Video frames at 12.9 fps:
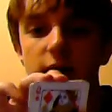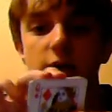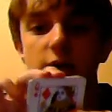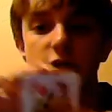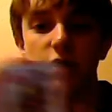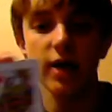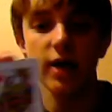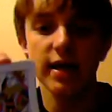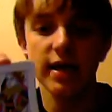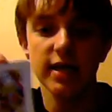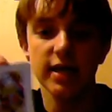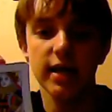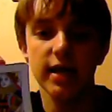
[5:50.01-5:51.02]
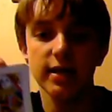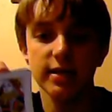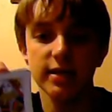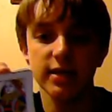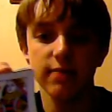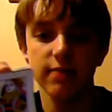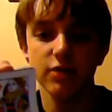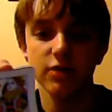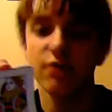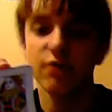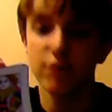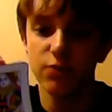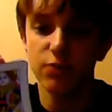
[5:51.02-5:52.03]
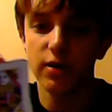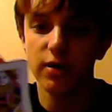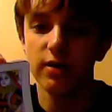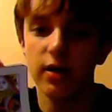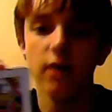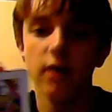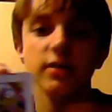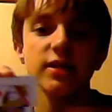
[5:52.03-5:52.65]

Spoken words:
So you're exactly in the same position for springing the cards,